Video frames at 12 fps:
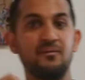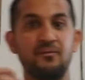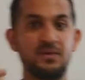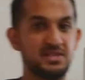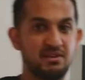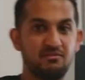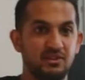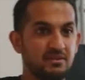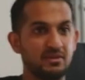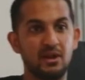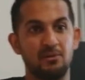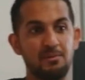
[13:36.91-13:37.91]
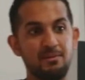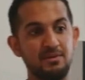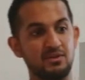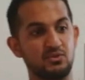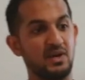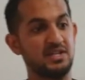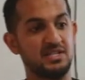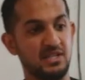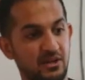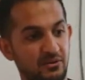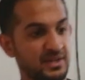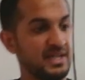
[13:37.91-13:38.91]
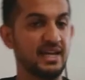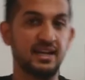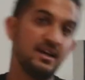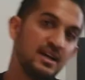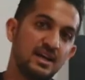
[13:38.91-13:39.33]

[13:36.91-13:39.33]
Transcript: once every, you know, maybe twice a year, we'd get a